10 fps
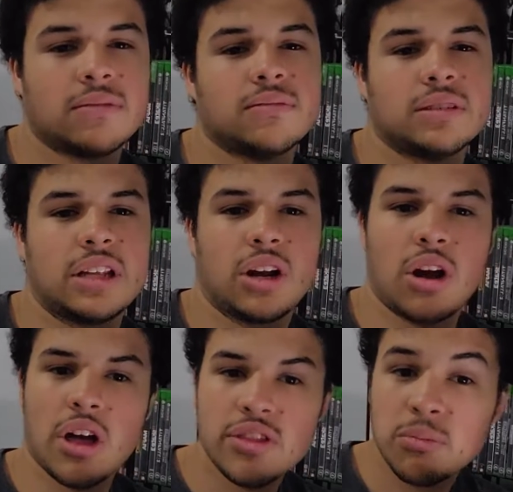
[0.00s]
They're
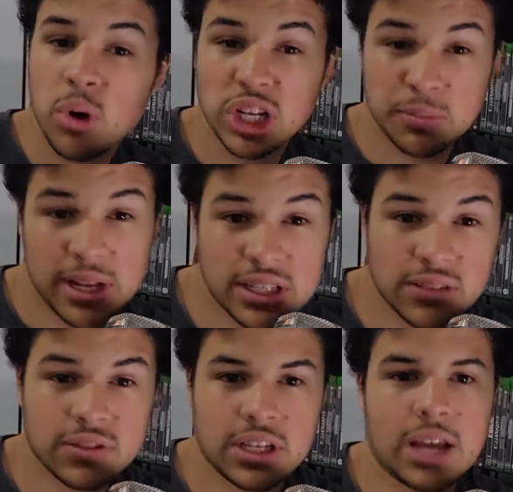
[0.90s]
on the more
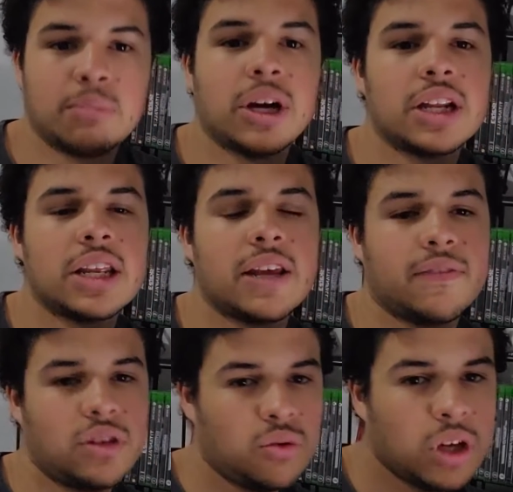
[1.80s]
expensive side, but
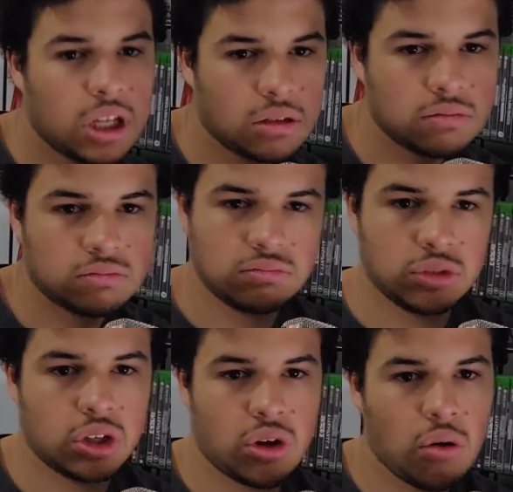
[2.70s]
if you can
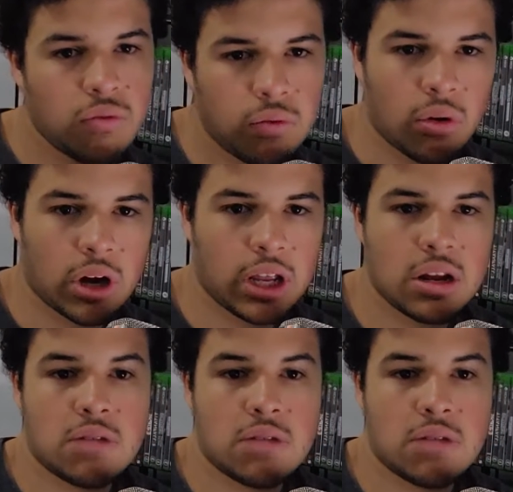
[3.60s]
go for it,